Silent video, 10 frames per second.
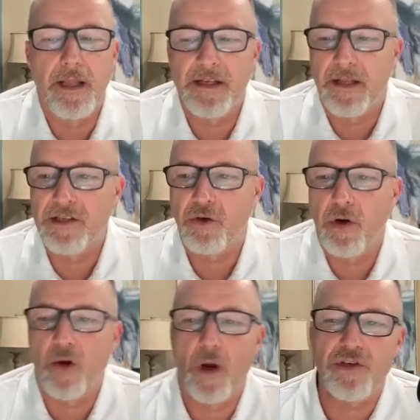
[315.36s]
that, that's a
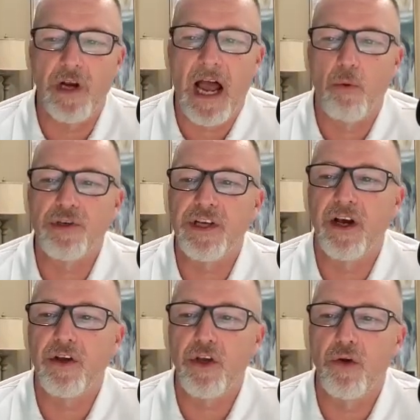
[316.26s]
great question i will
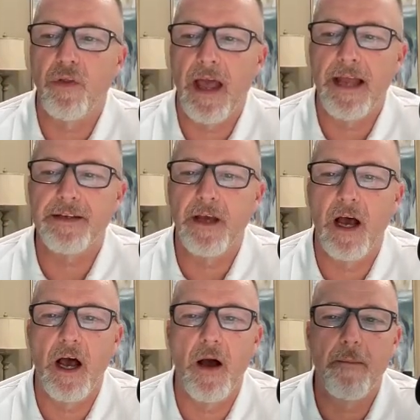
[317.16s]
tell you that
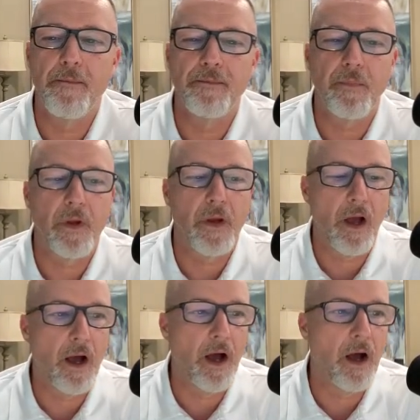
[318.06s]
um,
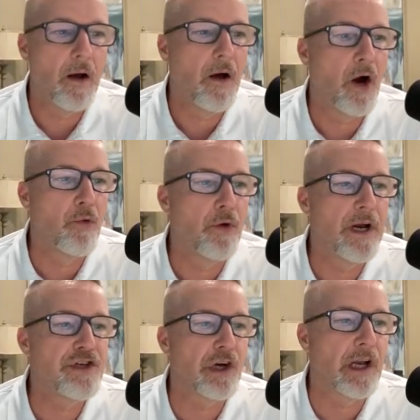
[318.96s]
uh,
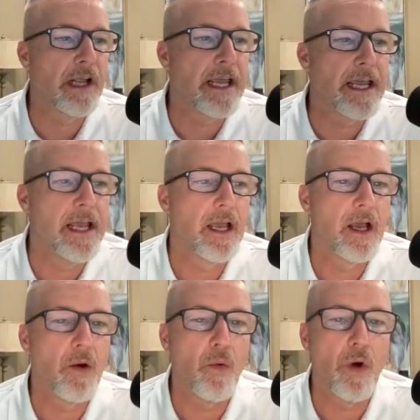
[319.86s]
originally
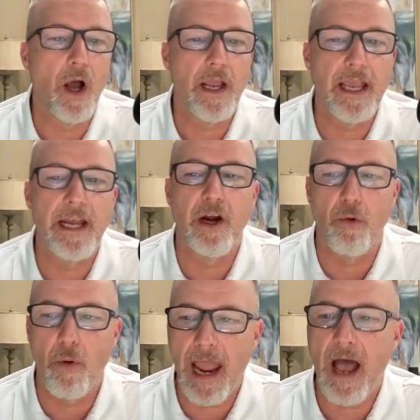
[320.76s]
uh, in and
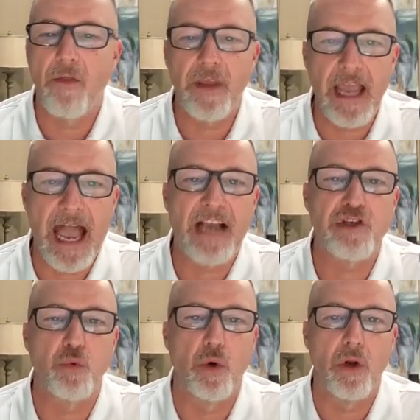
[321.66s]
around the
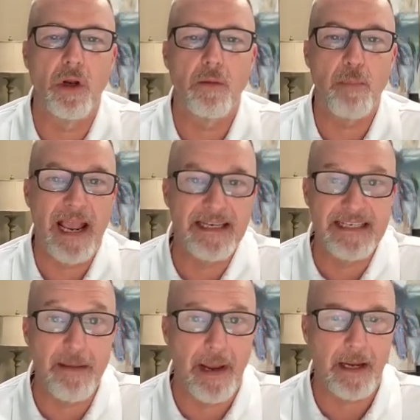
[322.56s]
actual
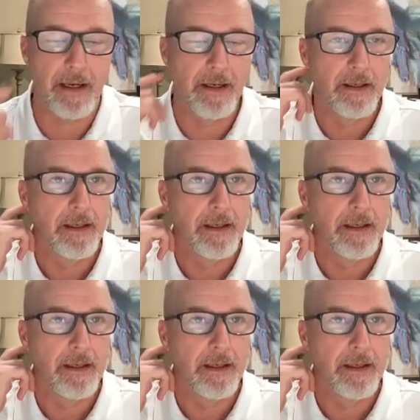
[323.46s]
pandemic,